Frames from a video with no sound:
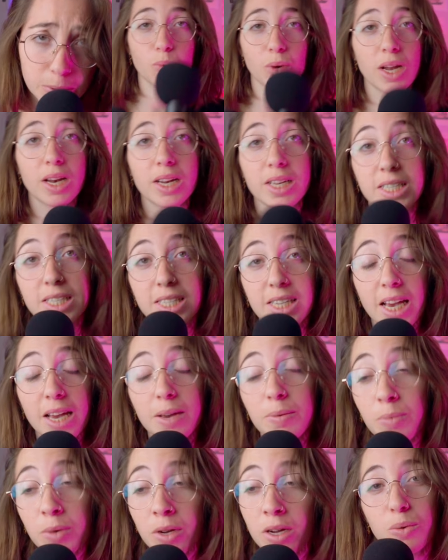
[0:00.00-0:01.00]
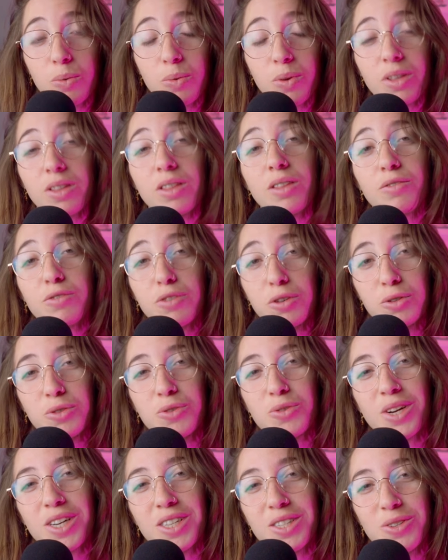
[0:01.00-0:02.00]
Well, it came with the
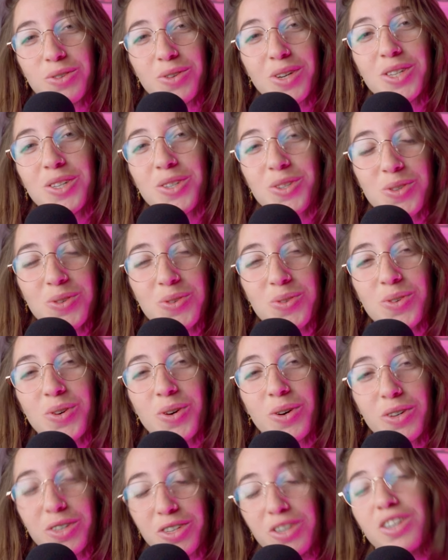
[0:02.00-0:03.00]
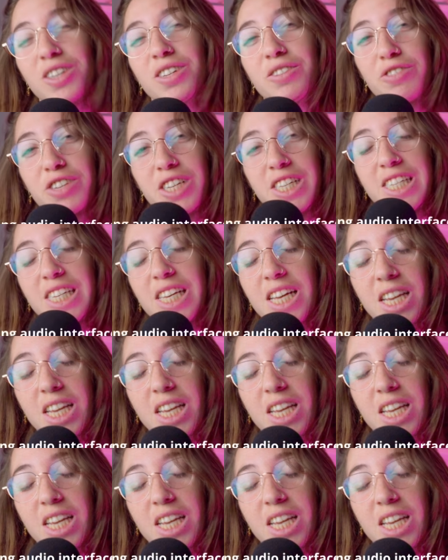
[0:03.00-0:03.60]
Focusrite 282 audio interface.